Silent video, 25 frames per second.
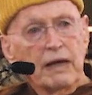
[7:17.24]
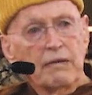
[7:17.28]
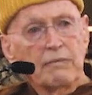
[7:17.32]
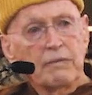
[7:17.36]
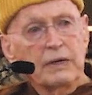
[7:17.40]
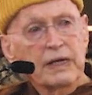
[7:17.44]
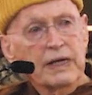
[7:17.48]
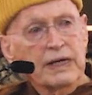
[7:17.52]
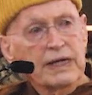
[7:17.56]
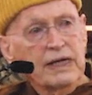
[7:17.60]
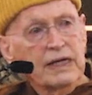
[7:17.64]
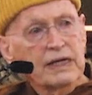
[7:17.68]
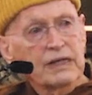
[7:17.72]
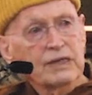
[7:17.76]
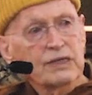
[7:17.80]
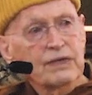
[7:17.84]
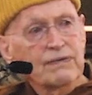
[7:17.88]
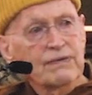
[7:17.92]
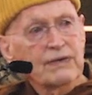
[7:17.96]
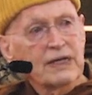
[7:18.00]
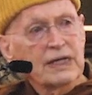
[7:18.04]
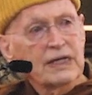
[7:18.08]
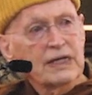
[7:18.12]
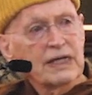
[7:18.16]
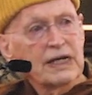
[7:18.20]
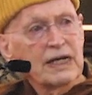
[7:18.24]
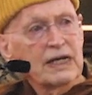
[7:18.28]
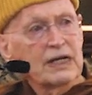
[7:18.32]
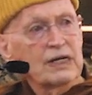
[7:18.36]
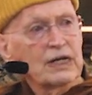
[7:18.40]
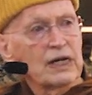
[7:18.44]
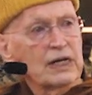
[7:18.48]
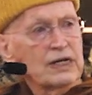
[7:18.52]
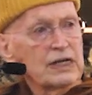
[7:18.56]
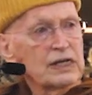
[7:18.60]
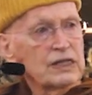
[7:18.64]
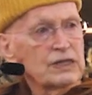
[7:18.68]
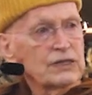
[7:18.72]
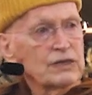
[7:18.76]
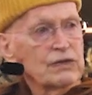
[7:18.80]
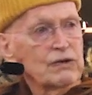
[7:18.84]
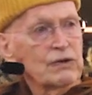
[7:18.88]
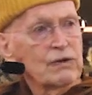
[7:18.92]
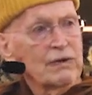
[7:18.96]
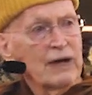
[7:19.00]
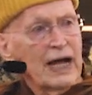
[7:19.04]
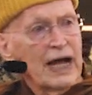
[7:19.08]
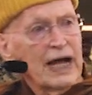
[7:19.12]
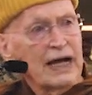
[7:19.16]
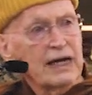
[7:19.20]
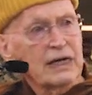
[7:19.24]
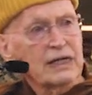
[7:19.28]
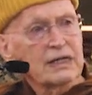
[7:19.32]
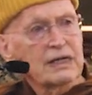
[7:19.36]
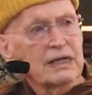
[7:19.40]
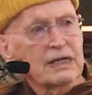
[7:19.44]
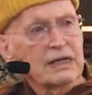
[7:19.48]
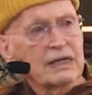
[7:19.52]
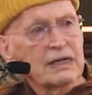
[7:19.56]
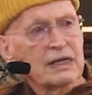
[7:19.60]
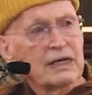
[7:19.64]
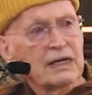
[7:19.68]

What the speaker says: because of the teaching is direct.